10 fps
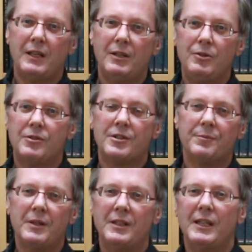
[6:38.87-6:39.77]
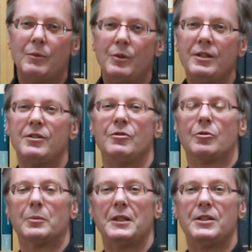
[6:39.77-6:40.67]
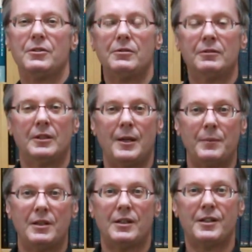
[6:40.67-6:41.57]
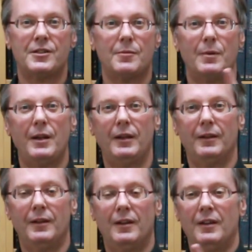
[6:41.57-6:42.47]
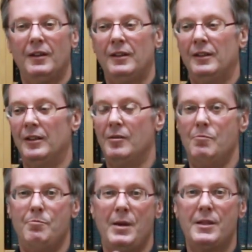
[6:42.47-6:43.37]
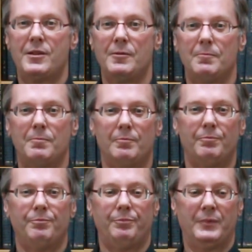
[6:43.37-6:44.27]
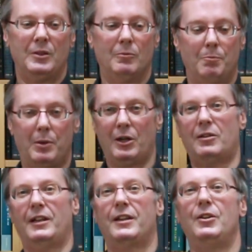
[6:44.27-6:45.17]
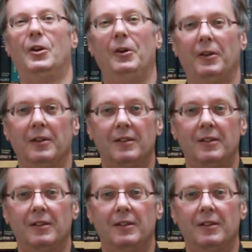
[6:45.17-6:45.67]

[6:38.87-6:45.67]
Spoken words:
do something they wouldn't normally do? Hypnotize somebody and make them, bark like a dog